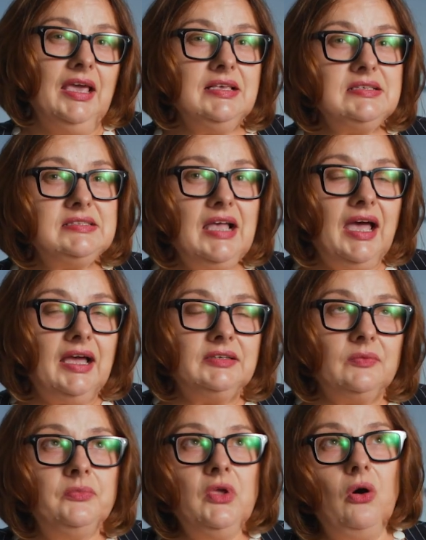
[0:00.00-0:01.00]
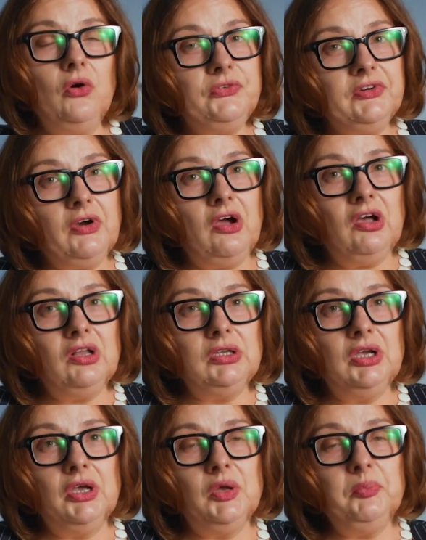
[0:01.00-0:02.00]
is that overall,
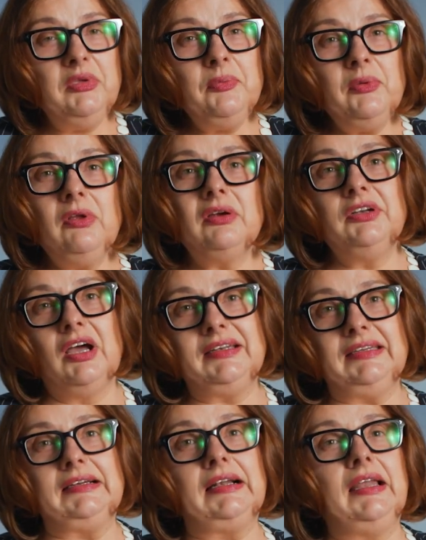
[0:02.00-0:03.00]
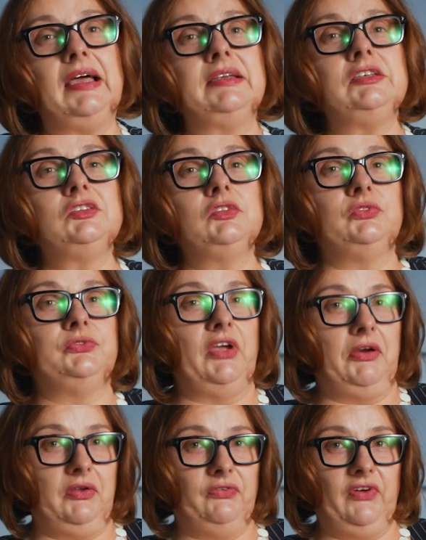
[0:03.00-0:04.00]
people are not inclined to
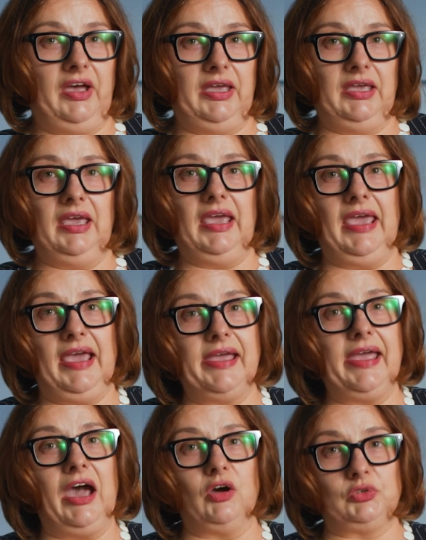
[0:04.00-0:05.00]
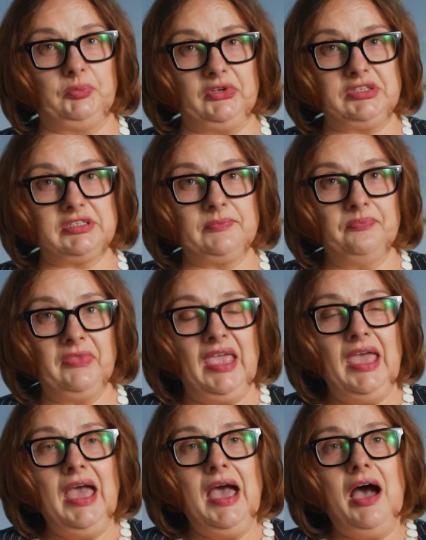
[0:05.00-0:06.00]
verify AI outputs.
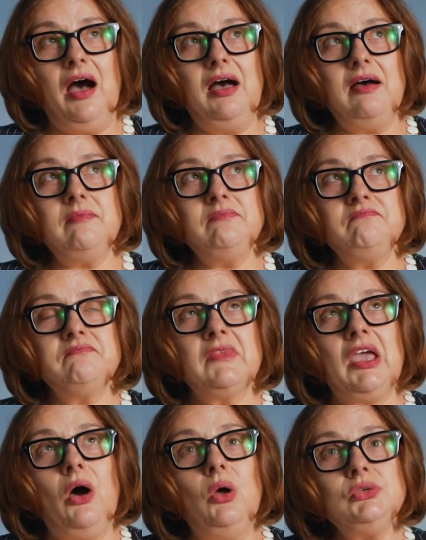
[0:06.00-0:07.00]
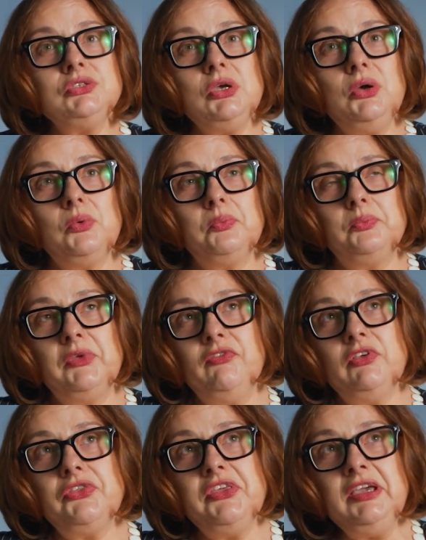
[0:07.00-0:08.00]
Um, also,
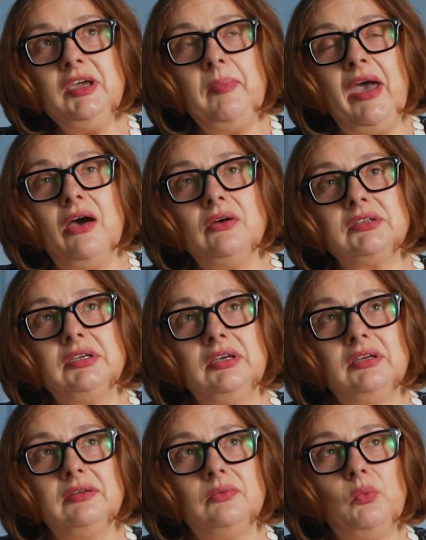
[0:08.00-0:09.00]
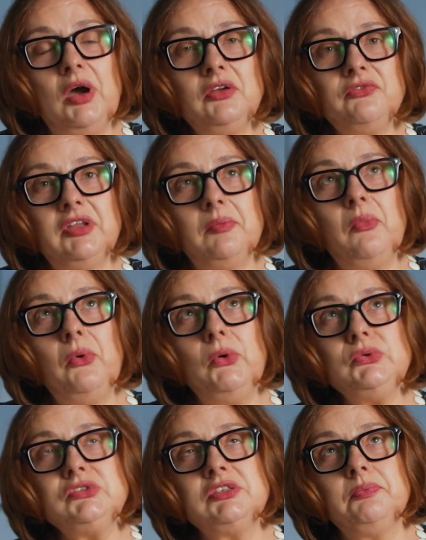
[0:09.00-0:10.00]
if you think about one of the
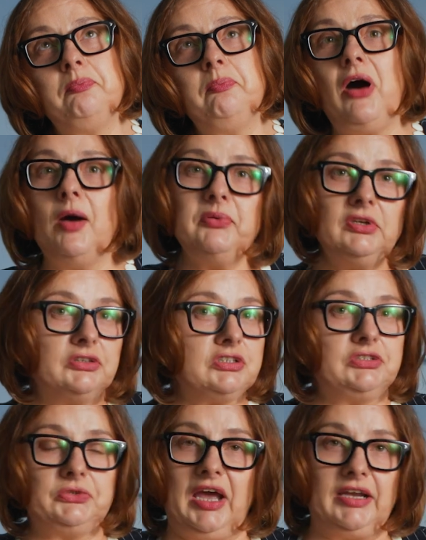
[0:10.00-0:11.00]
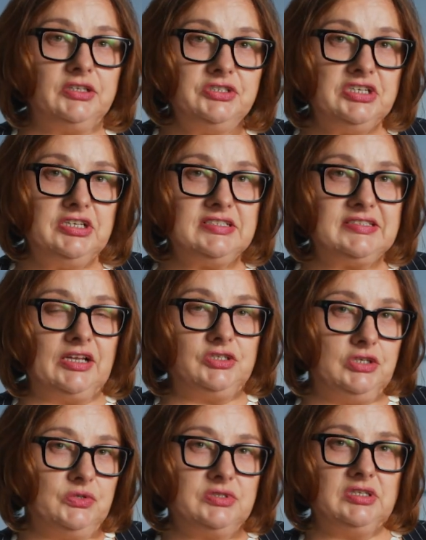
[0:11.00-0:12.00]
most popular strategies
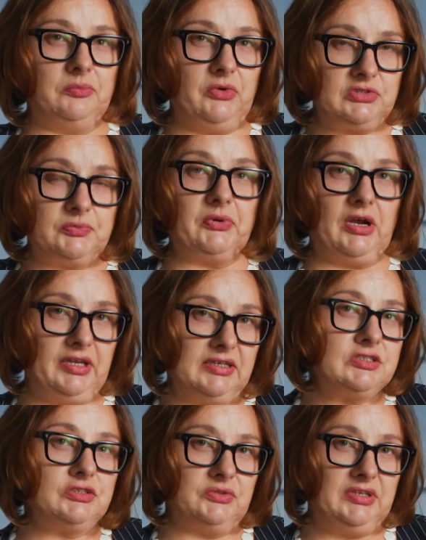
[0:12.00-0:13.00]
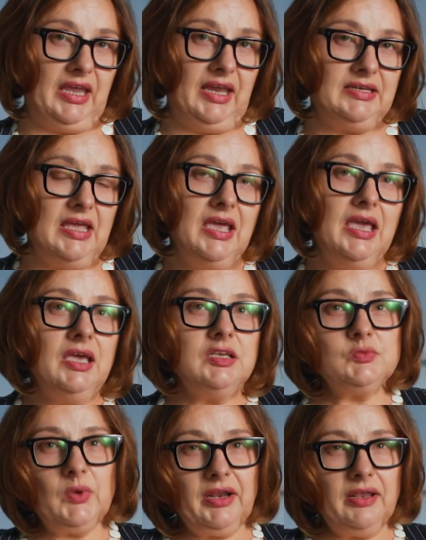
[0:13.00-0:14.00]
that's used in most products to date
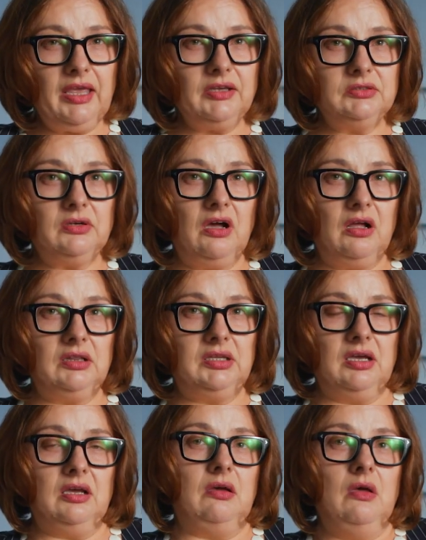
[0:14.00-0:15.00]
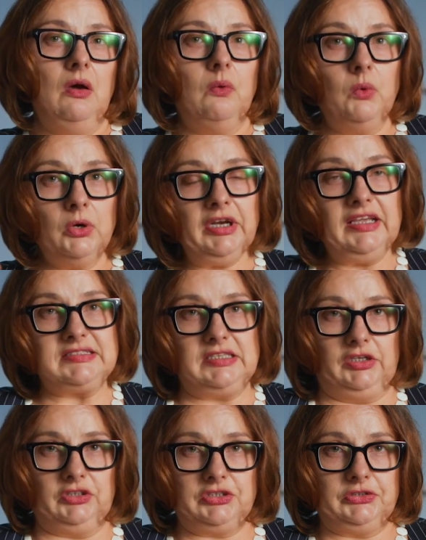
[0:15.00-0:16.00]
is what I like to call the warning
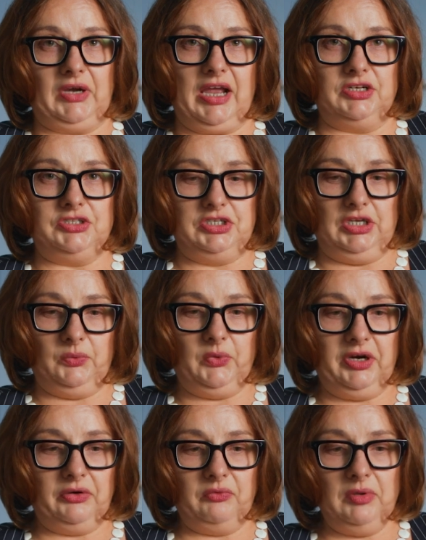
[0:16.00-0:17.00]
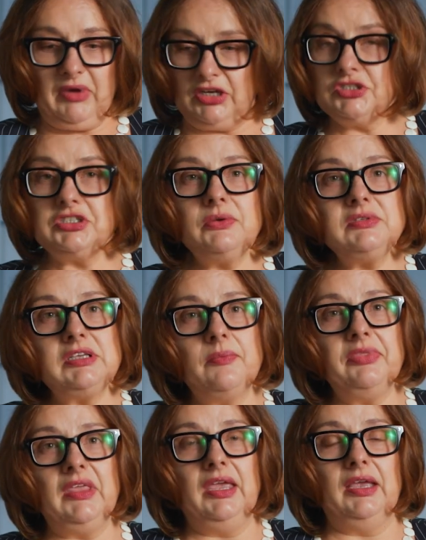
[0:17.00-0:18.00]
sticker strategy, where we might show
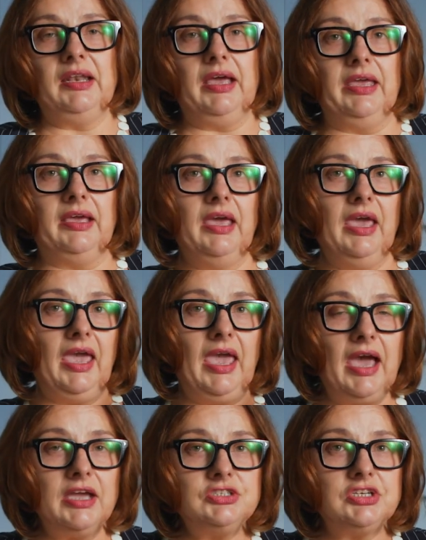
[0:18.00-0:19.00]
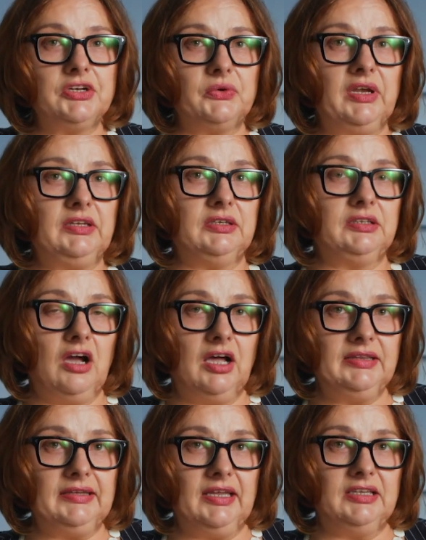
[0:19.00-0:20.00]
something like AI generated
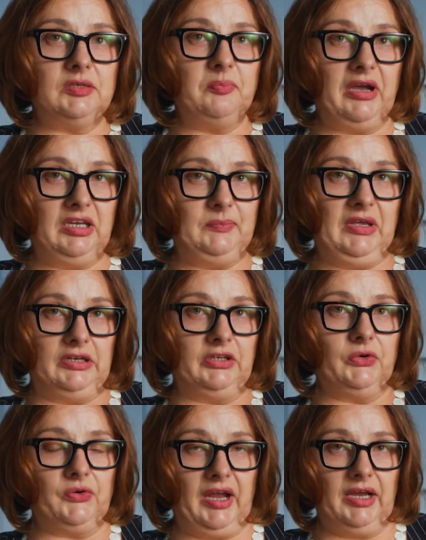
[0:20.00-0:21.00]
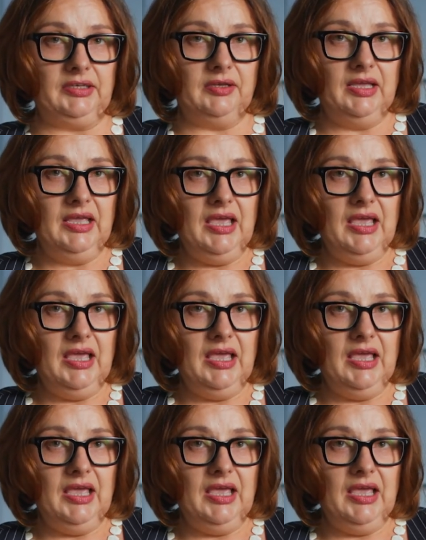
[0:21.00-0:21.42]
content might be incorrect.